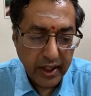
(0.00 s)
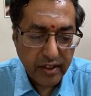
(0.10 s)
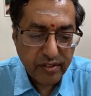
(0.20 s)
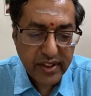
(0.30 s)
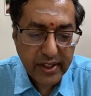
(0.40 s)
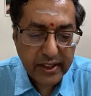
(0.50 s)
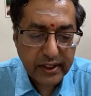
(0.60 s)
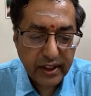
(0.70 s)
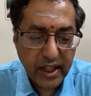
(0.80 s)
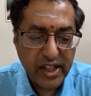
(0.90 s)
If we
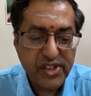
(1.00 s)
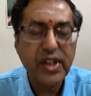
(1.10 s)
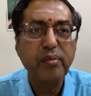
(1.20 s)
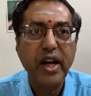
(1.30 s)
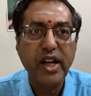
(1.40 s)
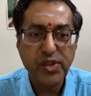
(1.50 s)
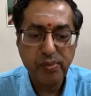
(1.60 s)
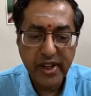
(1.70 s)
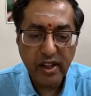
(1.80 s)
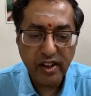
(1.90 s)
recognize them as
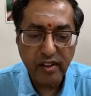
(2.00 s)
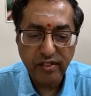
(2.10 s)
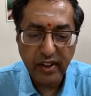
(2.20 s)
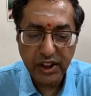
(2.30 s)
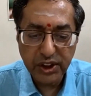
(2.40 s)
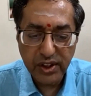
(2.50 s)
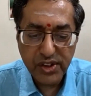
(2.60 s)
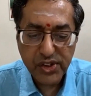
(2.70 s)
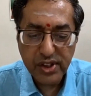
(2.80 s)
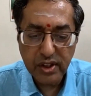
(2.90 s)
mere
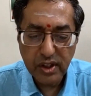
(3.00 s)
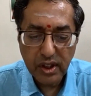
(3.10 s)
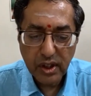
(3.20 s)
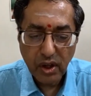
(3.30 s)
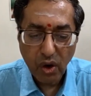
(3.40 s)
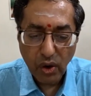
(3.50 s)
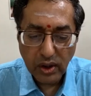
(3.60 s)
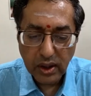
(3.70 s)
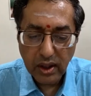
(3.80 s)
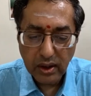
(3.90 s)
reflections
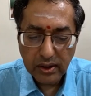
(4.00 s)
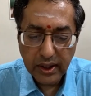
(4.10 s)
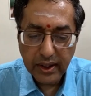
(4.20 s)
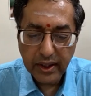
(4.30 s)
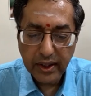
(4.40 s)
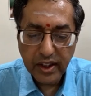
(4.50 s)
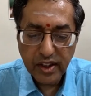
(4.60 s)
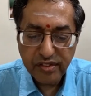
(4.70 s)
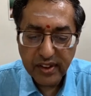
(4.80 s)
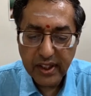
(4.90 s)
on the
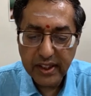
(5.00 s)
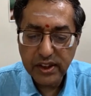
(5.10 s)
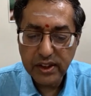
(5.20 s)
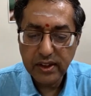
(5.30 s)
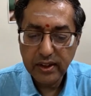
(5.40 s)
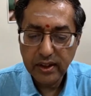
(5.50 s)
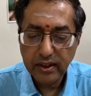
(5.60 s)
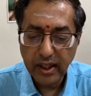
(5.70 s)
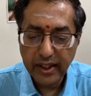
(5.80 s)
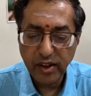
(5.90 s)

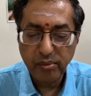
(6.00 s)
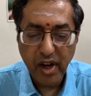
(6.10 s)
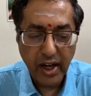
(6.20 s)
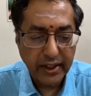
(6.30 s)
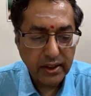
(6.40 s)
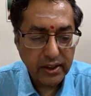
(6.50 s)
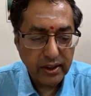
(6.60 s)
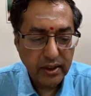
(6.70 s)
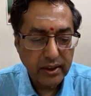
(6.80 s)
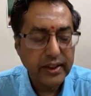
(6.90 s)
infinite-like mind,
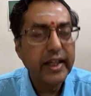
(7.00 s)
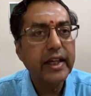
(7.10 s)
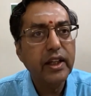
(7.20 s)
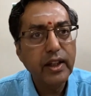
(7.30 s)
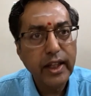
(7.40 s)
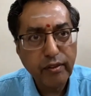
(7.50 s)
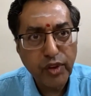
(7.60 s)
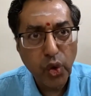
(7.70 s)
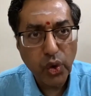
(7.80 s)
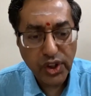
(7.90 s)
they leave
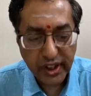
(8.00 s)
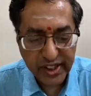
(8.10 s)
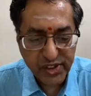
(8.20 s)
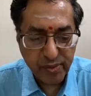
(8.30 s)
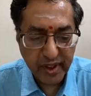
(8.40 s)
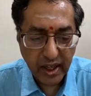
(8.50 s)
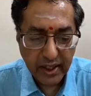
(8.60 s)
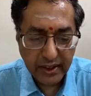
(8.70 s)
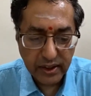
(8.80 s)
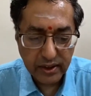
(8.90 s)
no trace
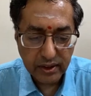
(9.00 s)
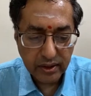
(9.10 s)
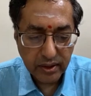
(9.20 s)
behind.